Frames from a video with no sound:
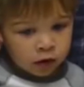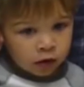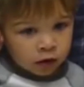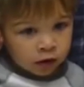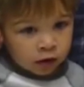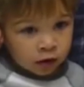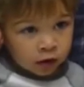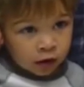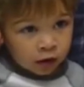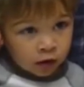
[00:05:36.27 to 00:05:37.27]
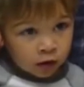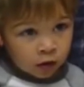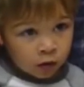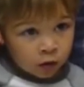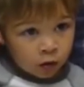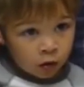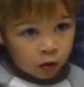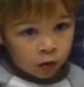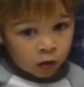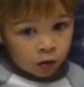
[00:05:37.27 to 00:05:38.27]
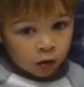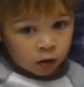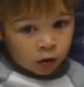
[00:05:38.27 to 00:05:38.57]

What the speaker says: Nobody speaks.